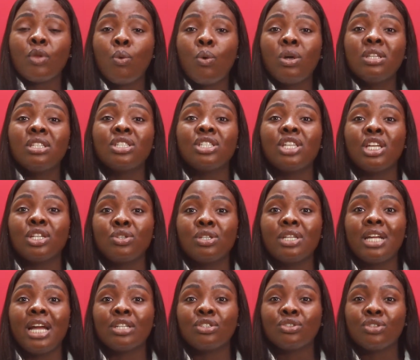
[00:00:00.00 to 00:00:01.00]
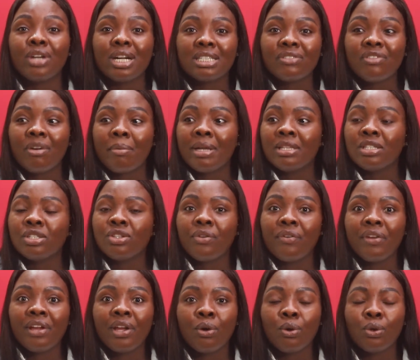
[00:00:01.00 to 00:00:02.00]
What is sexually attractive about a
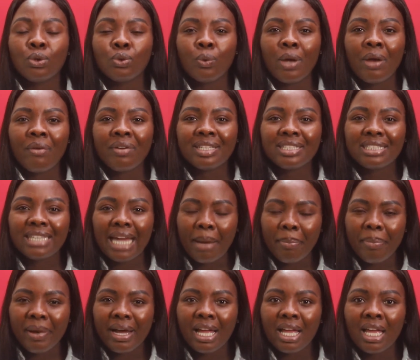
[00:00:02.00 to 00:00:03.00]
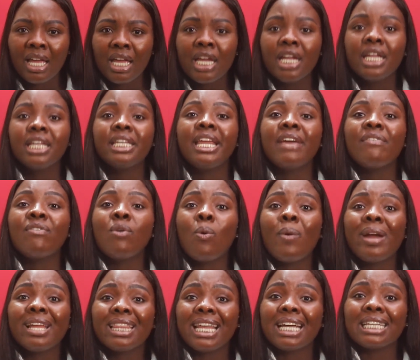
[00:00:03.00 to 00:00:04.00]
3-year-old wearing diaper? They
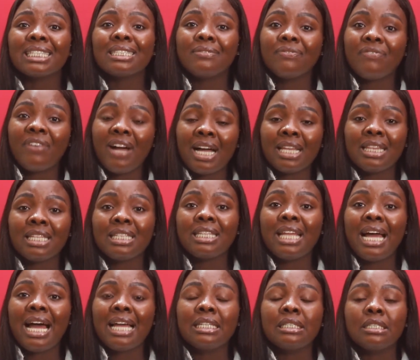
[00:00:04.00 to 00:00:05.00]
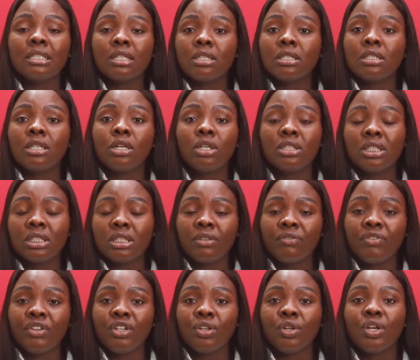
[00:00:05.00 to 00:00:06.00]
even went as far, the dad in the content
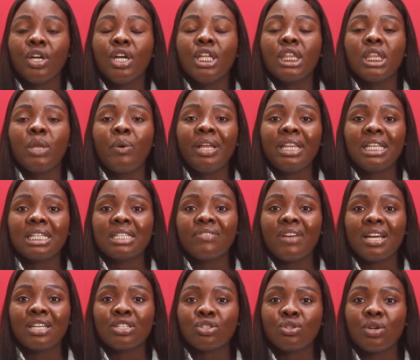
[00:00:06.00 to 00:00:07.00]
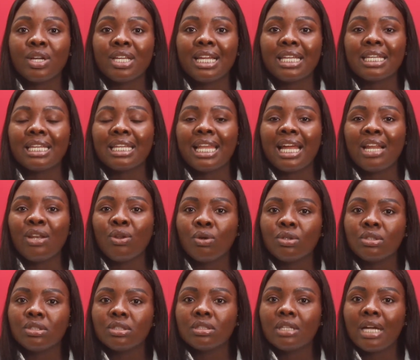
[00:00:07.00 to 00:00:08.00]
of the video, they went as far as showing that the
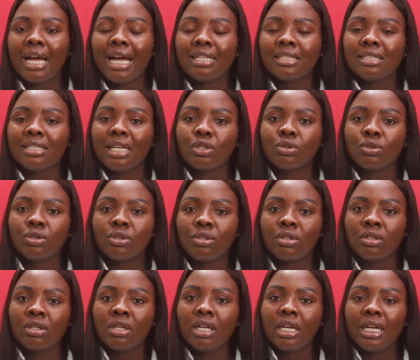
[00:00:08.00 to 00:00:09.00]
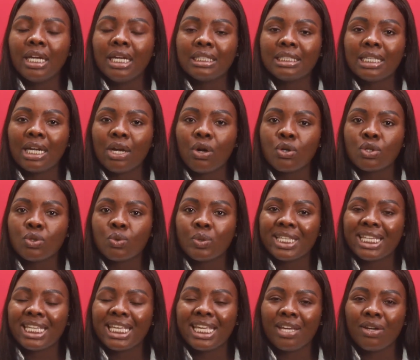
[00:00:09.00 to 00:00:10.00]
landlord had sexual intercourse
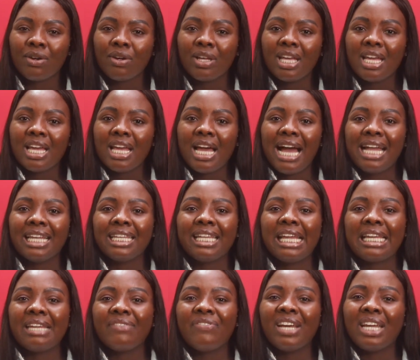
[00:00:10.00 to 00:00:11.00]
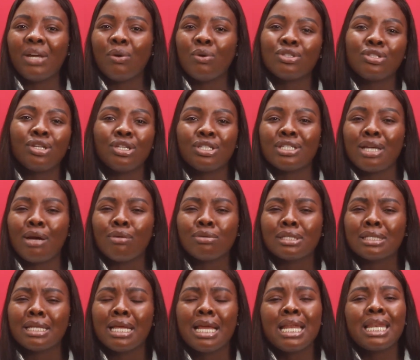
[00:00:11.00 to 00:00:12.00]
with the girl, and then the father was just
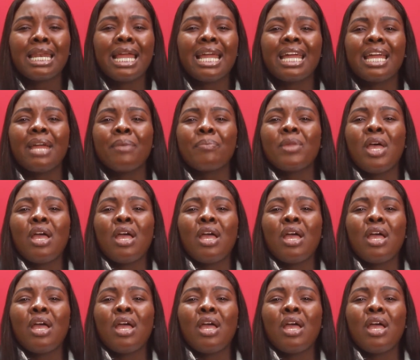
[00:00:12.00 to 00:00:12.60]
shouting. Like,